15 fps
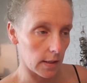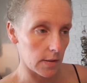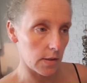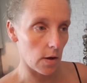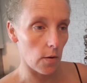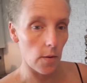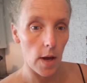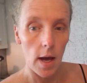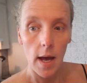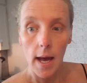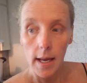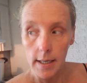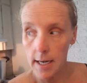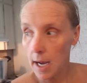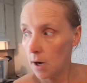So
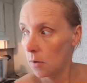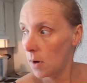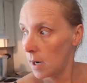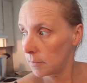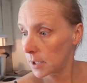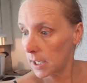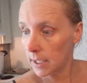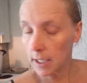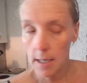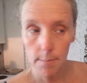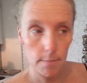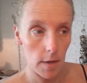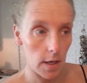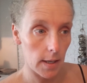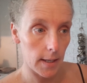now I'm going to
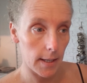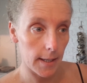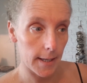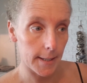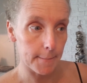get my